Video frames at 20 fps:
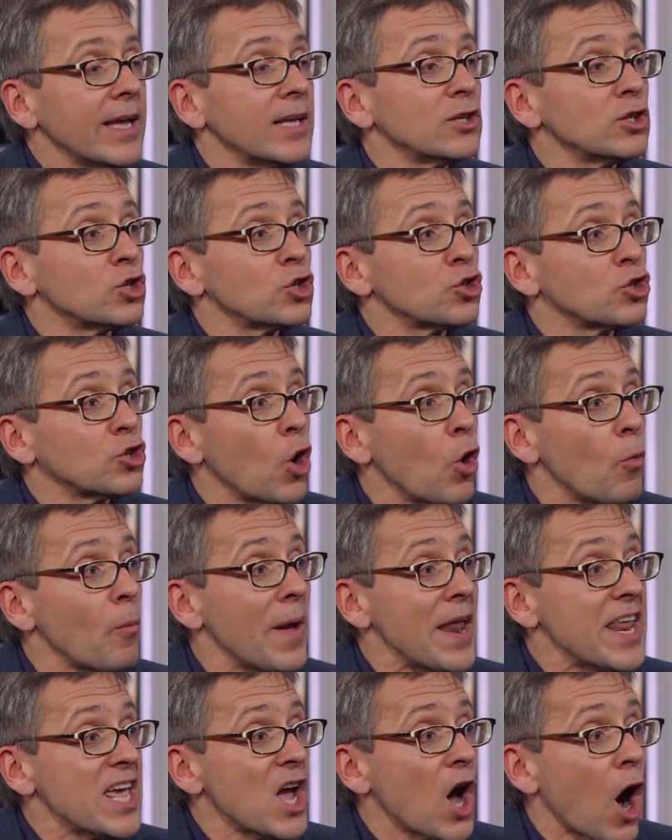in so
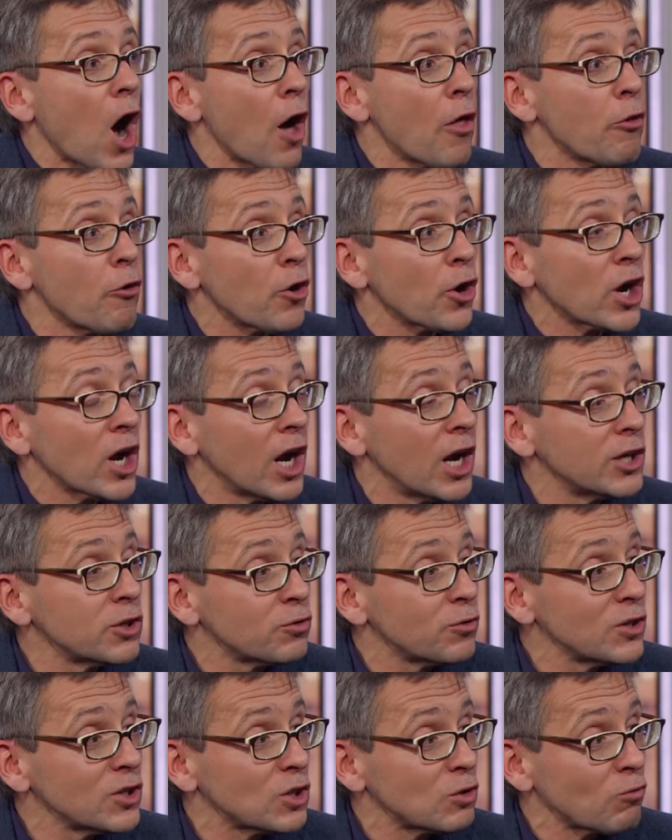many other
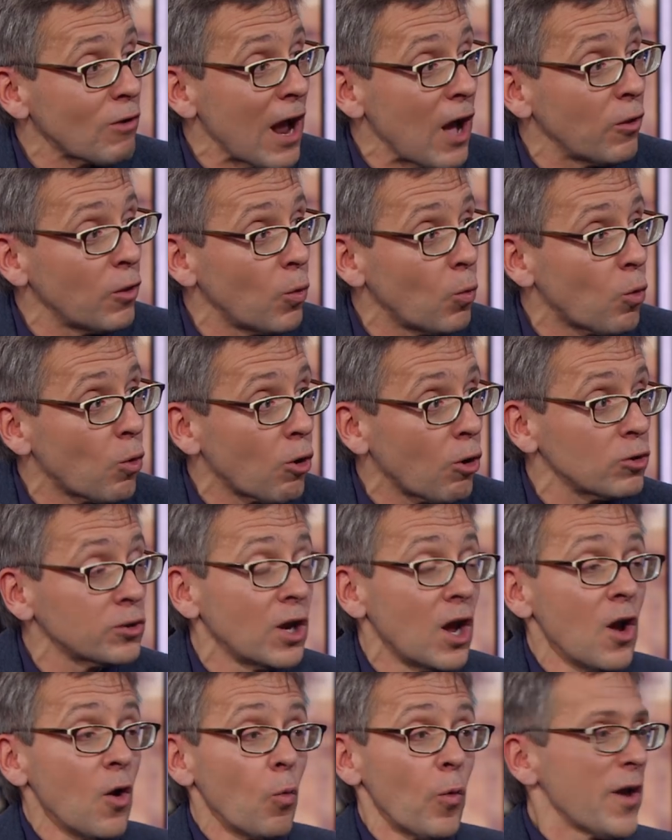countries around the world
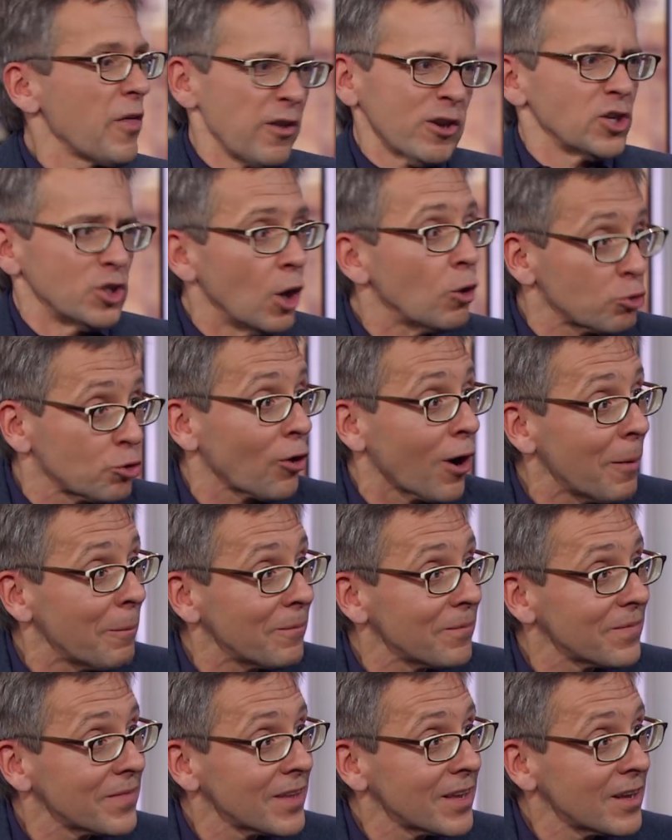where there's no Trump,
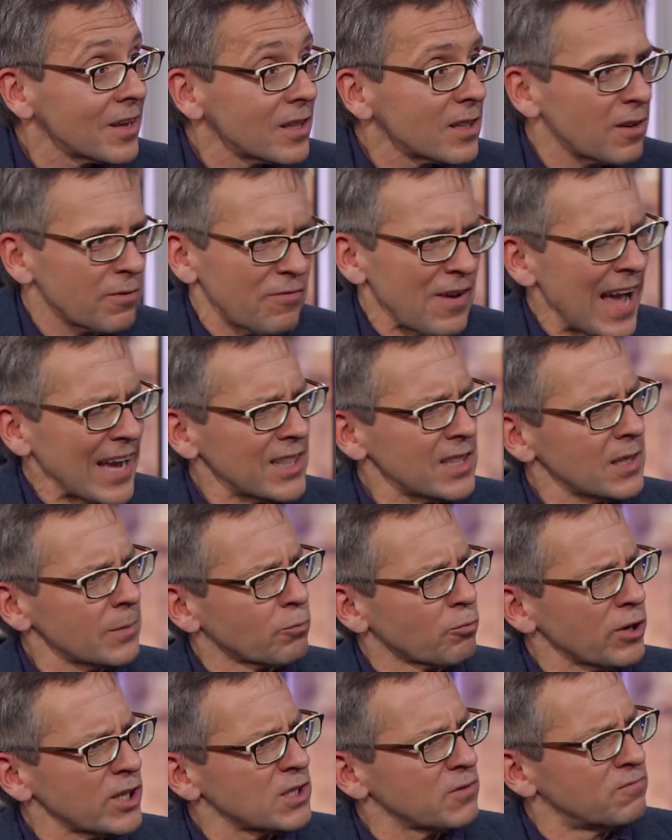the fact that the
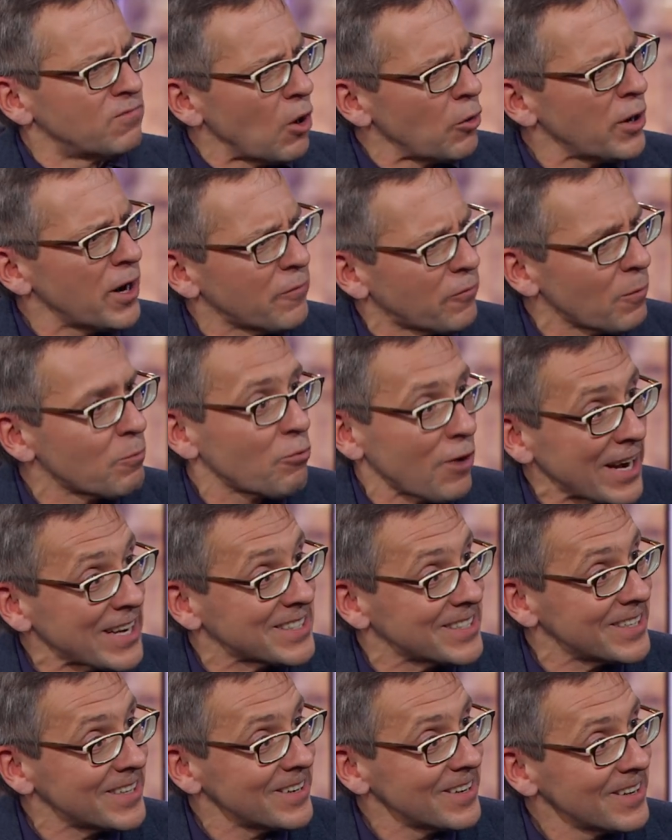Brits voted for
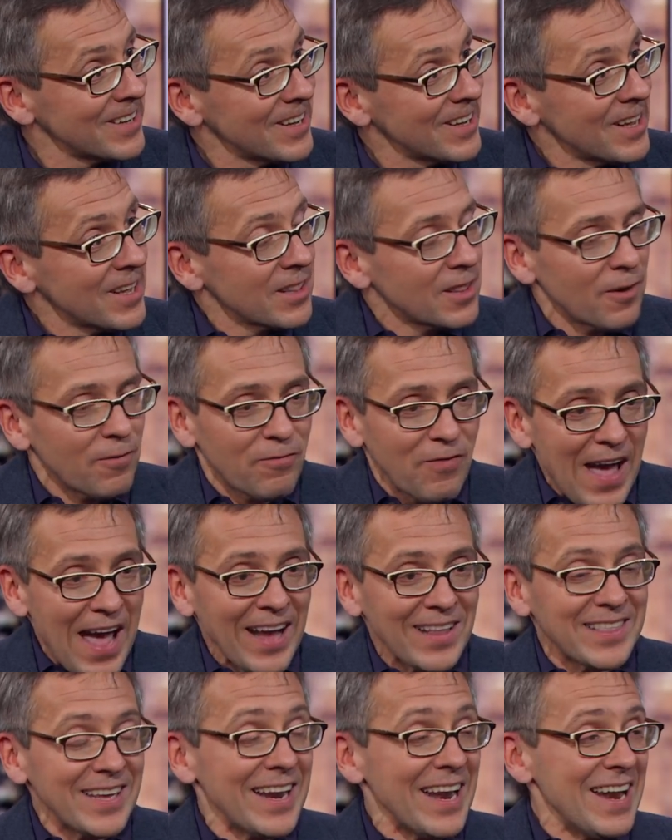Brexit, the
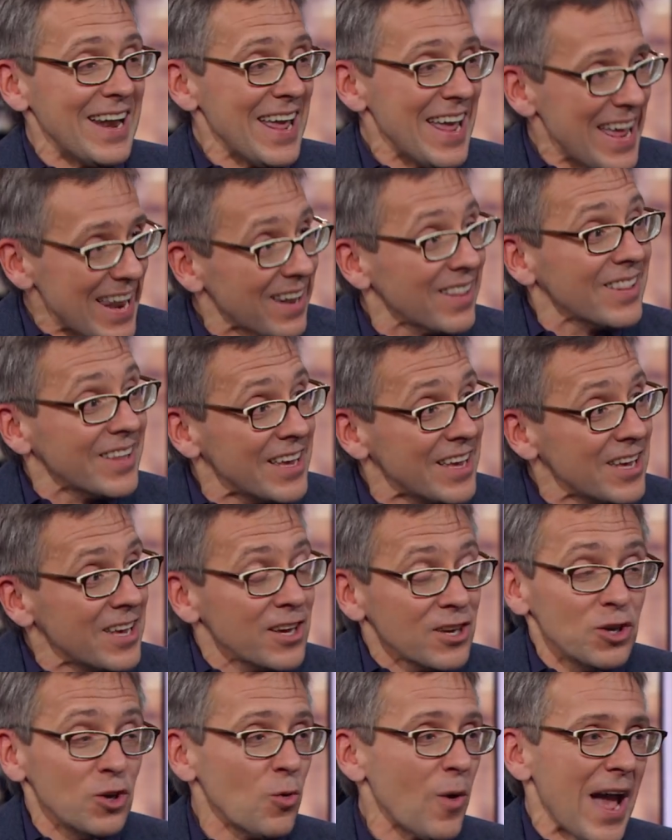fact that in Italy
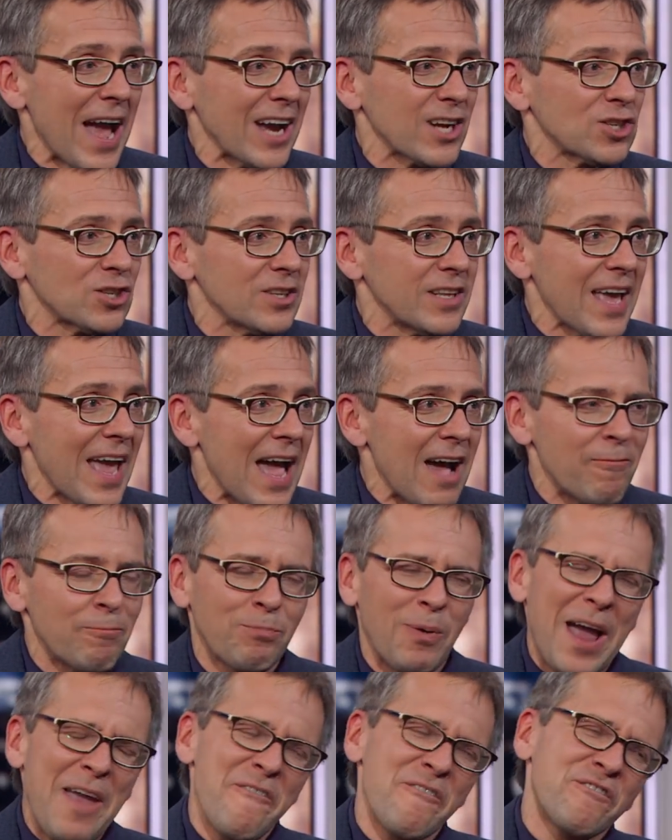you actually have
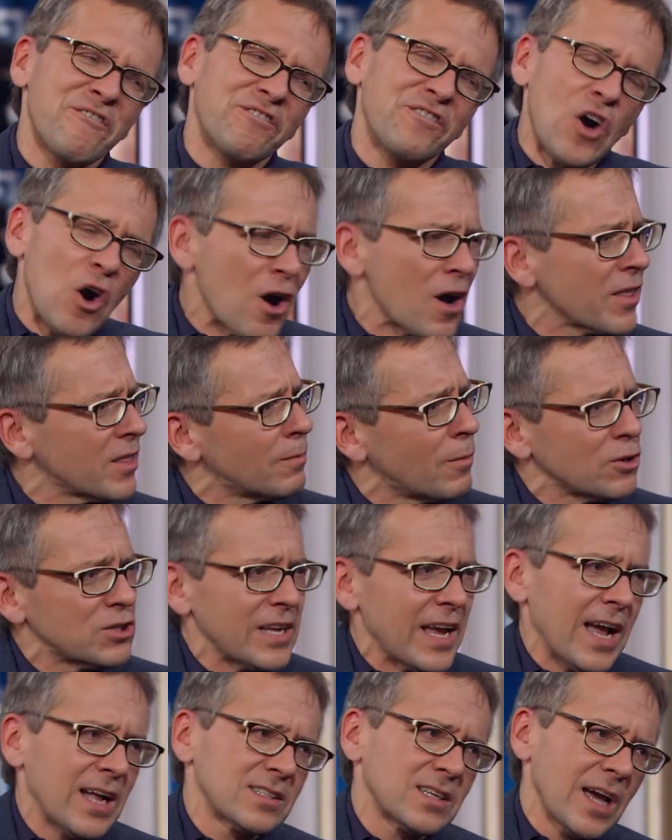by far the most
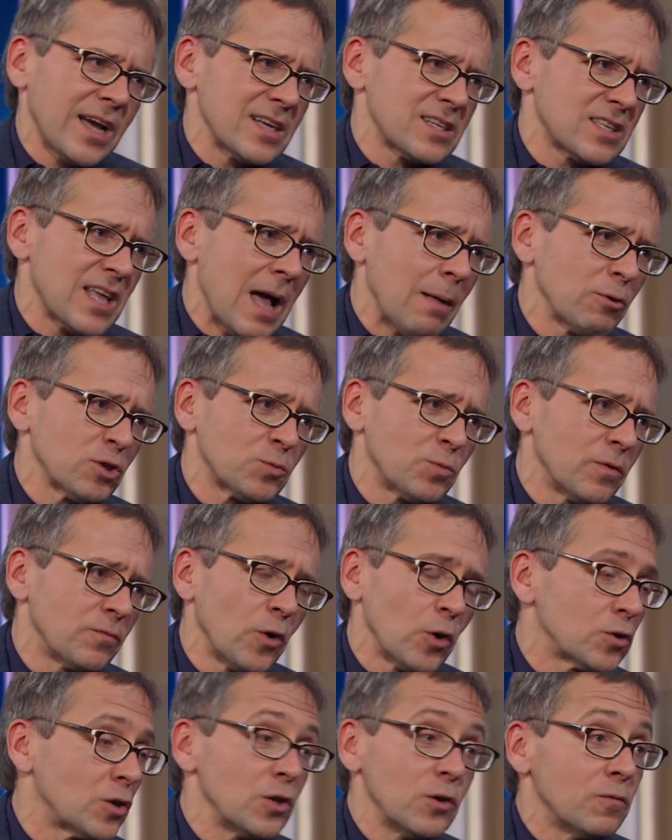anti-establishment
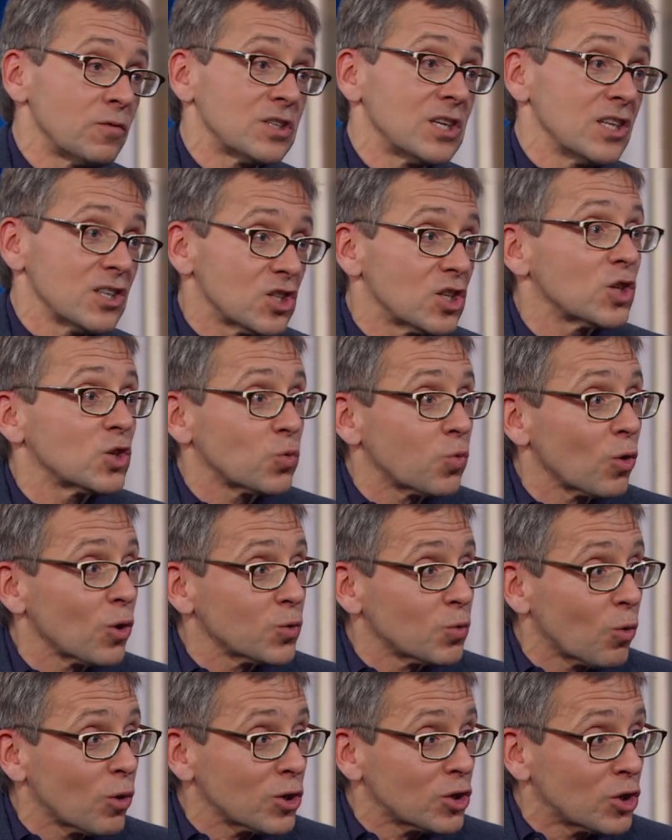vote that you've seen since
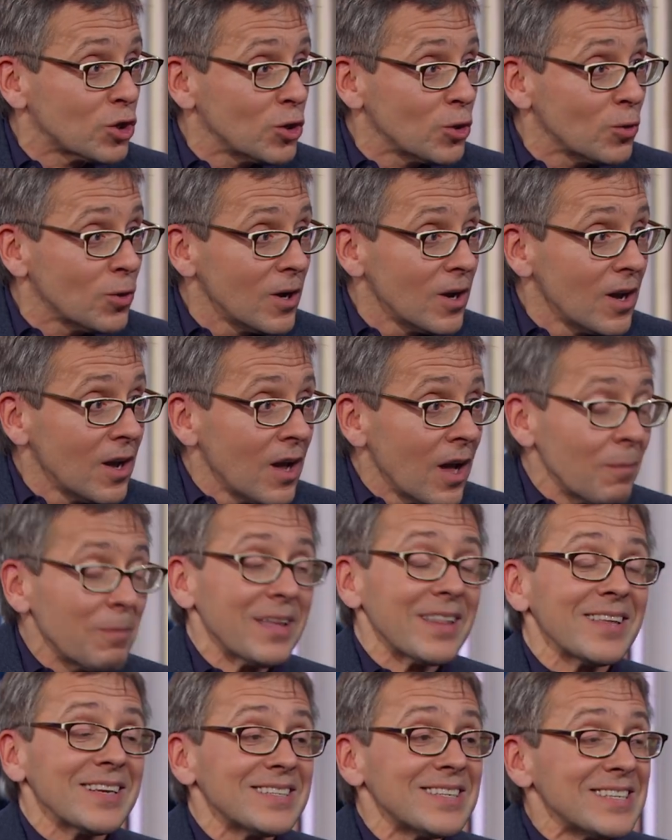World War II. I
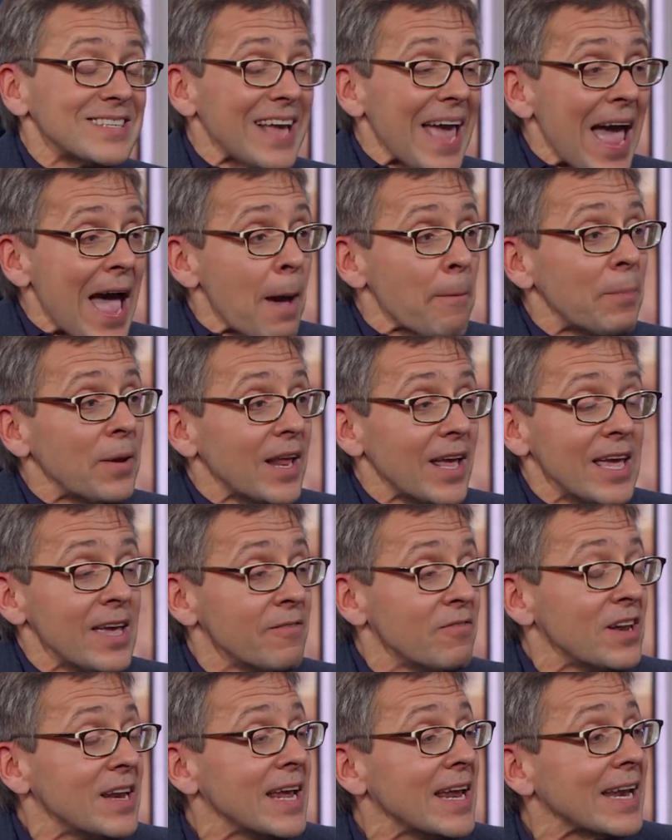mean, this has happened
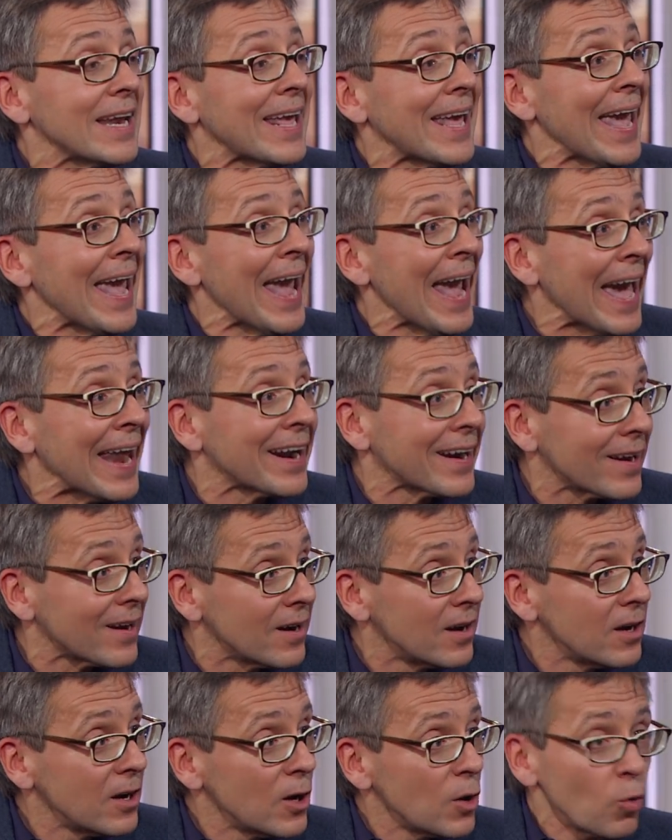even in
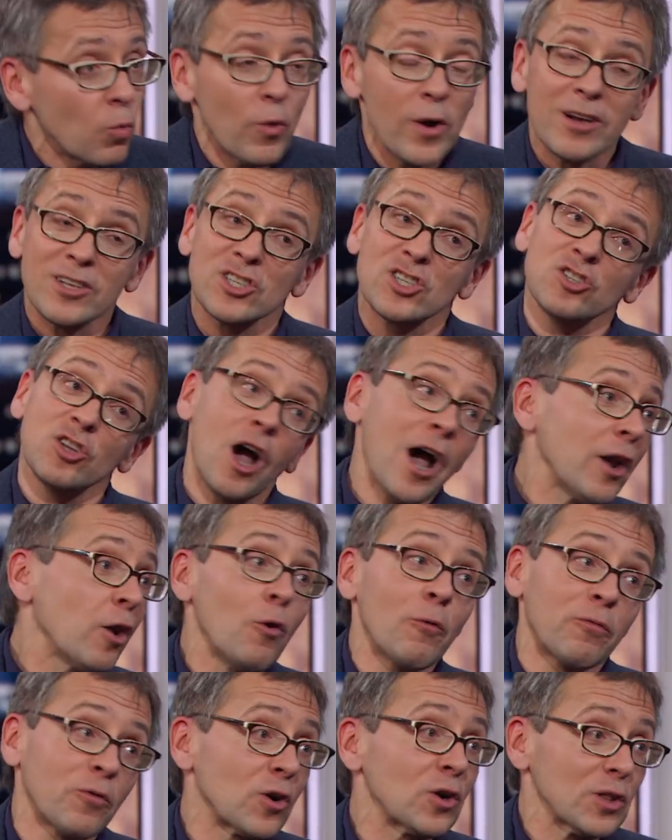Canada, where it's not
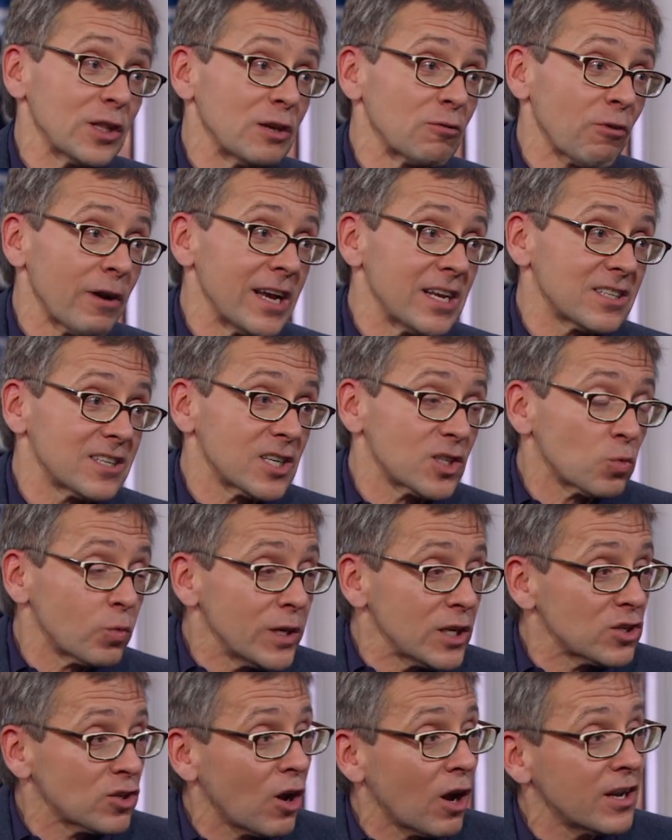overtly racist.
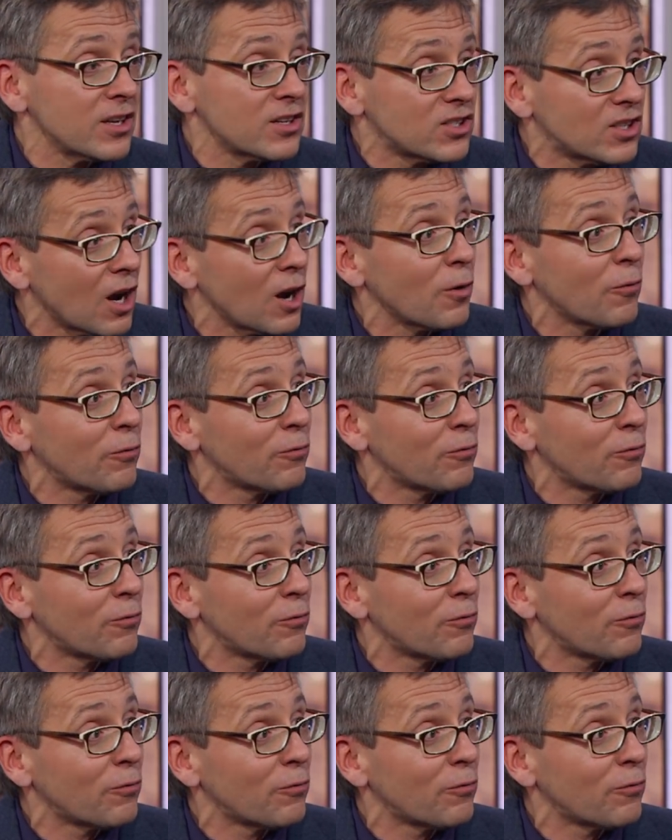We saw Doug